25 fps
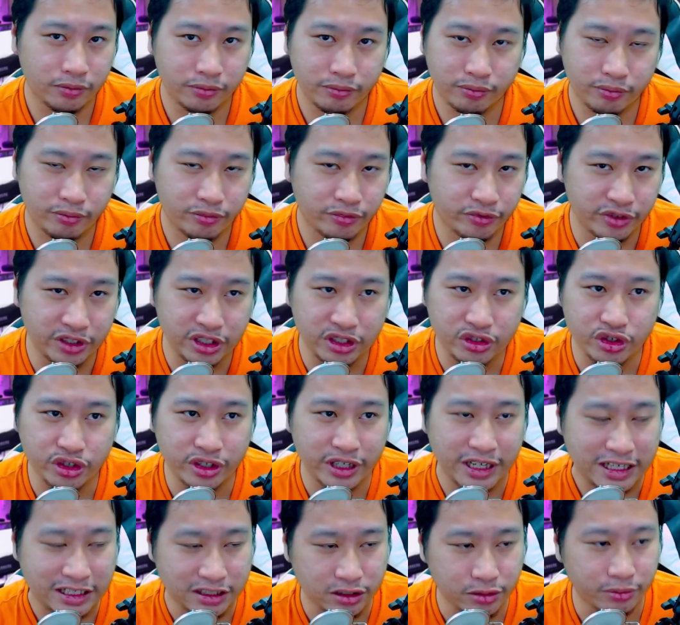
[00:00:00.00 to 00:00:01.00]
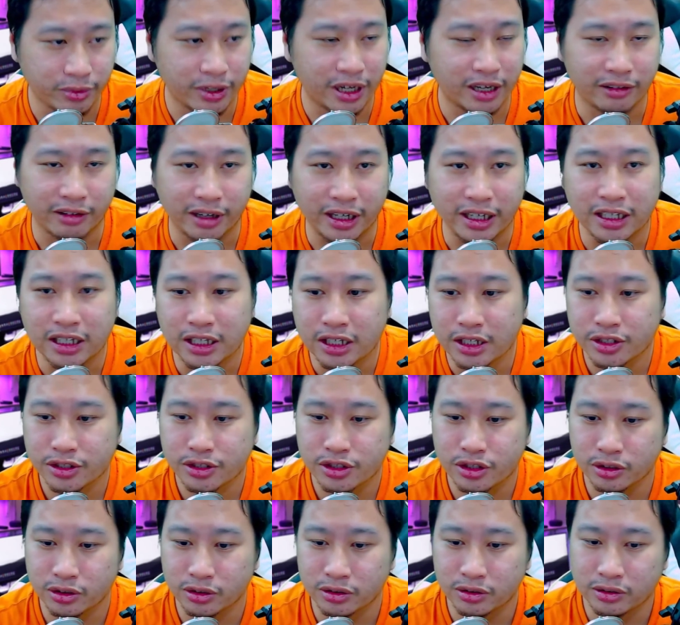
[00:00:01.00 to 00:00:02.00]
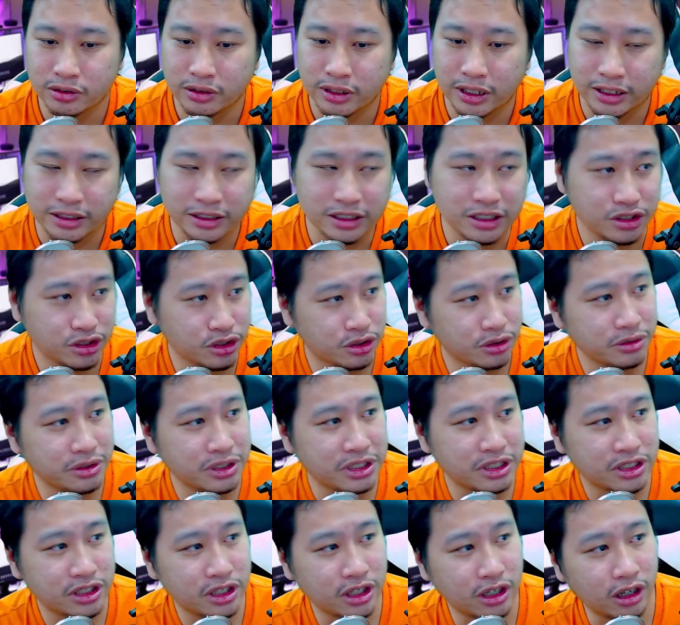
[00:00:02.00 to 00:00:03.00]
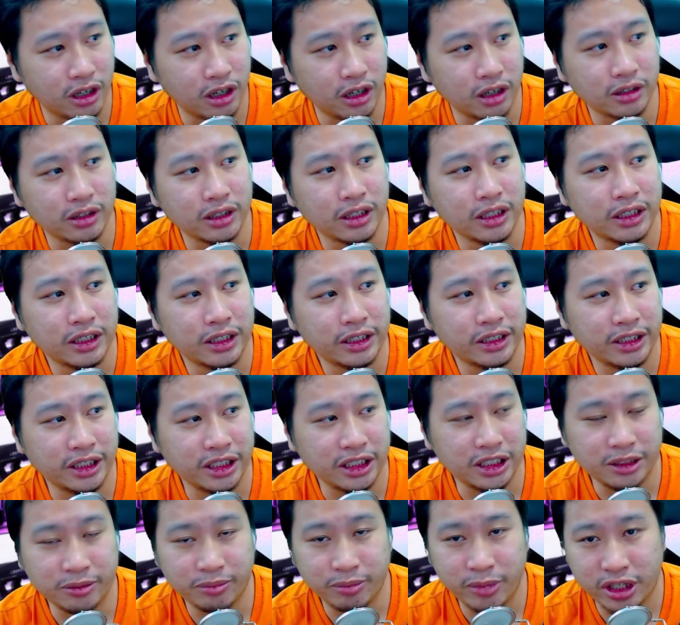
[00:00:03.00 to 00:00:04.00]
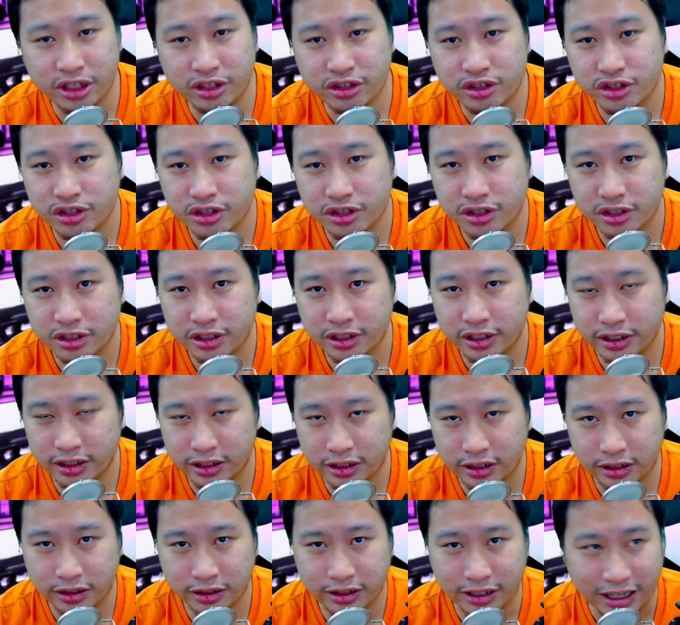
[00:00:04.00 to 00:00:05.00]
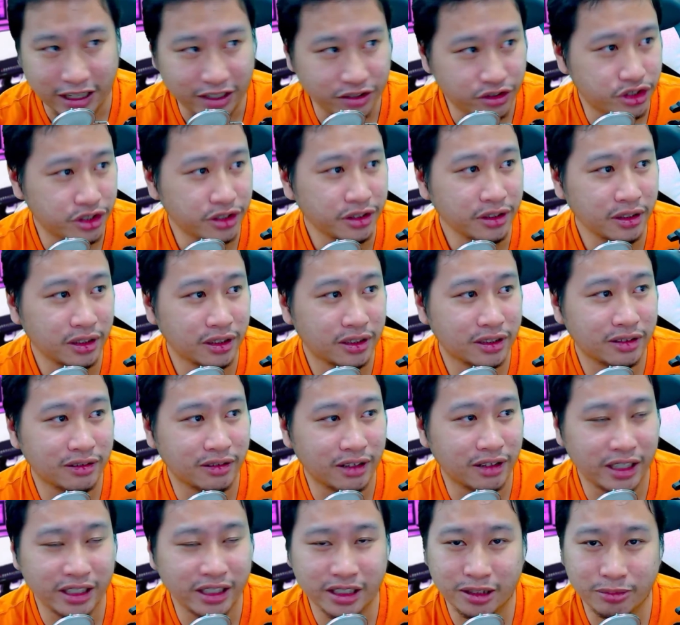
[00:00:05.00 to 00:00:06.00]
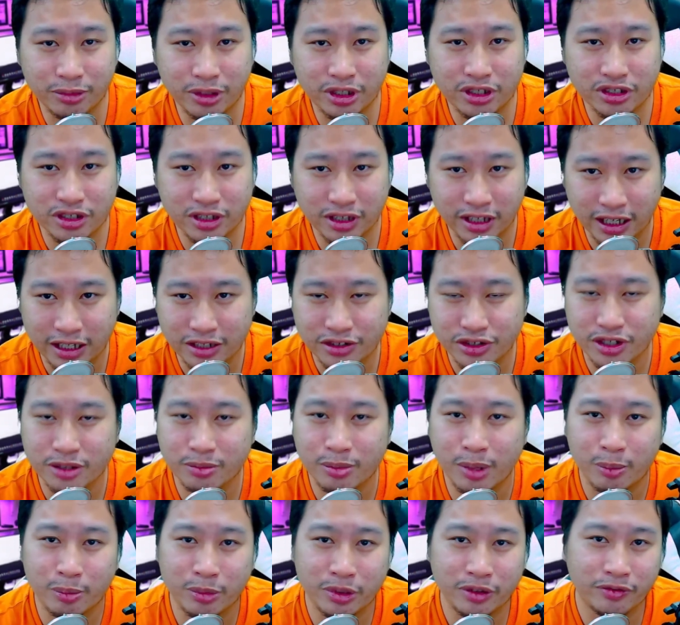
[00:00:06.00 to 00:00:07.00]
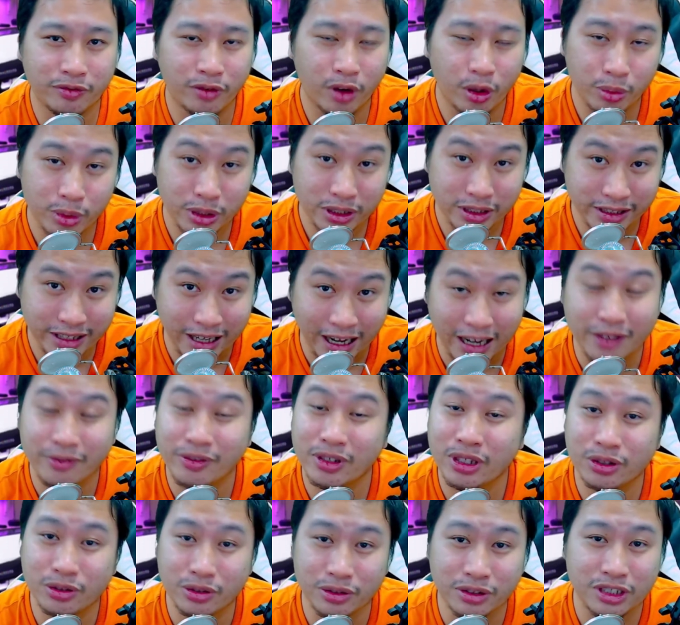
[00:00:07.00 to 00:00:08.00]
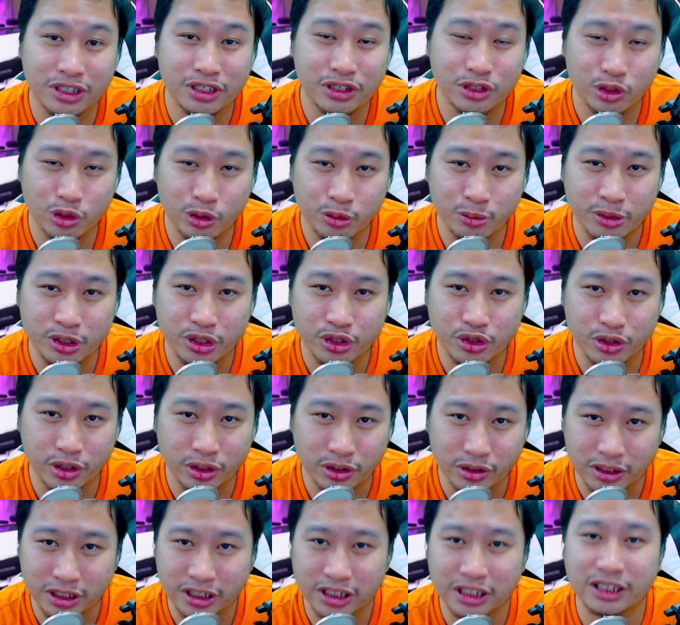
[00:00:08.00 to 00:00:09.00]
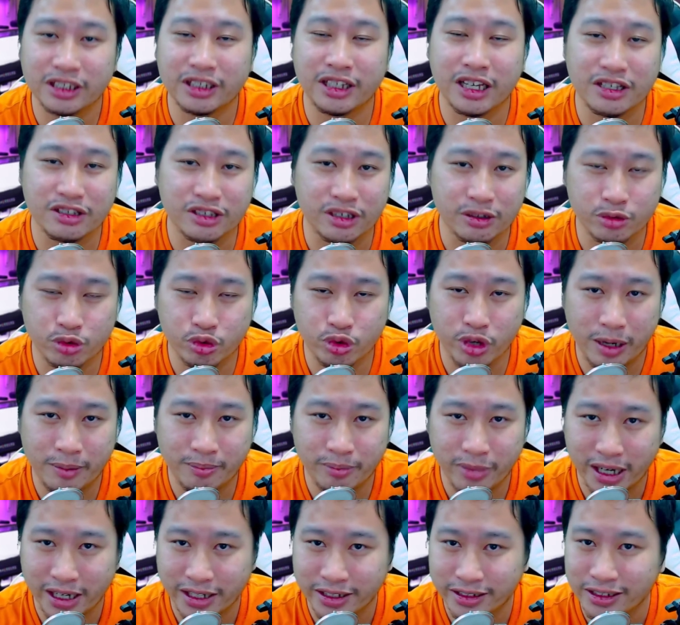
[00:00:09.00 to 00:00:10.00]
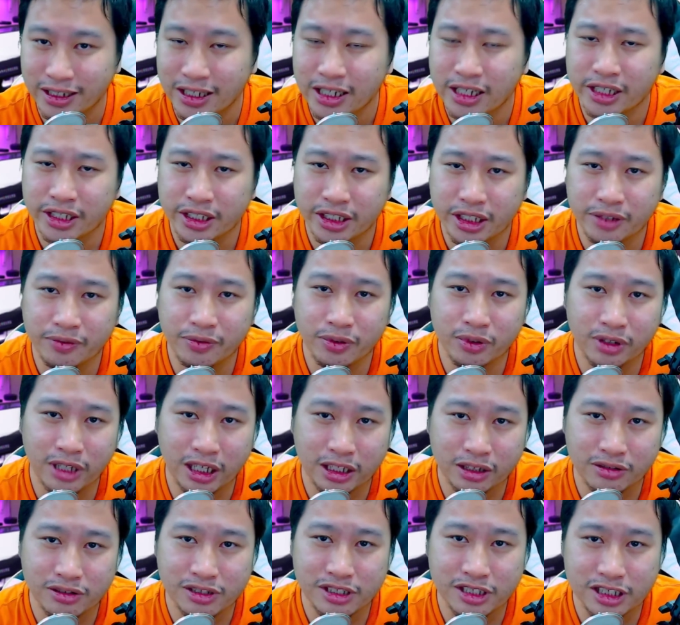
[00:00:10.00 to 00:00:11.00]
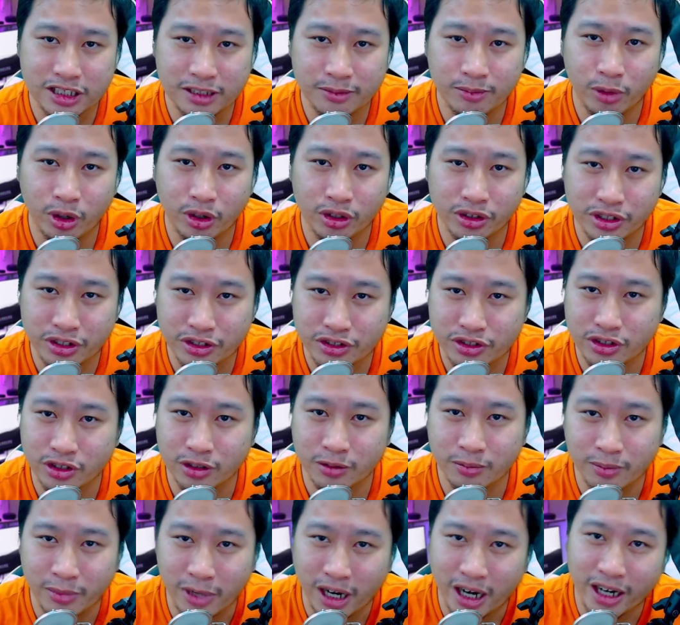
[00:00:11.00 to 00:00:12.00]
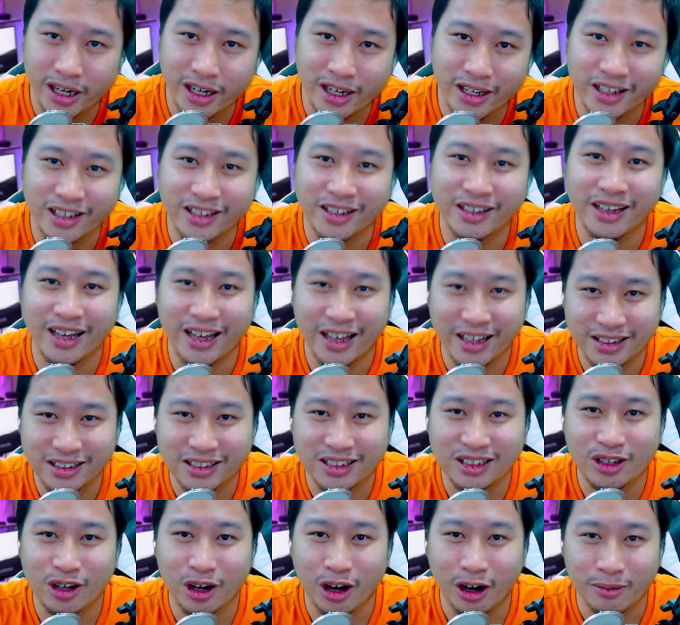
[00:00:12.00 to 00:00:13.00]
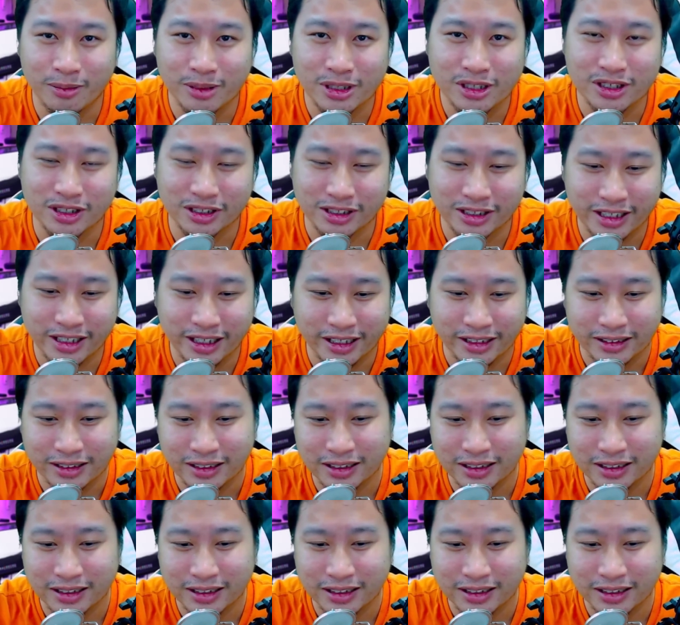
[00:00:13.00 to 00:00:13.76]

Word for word: feature as well right so uh, this tool is called image larger right ImgLarger but before we dive into these two be sure to hit that subscribe button if you like to see more digital marketing and e-commerce content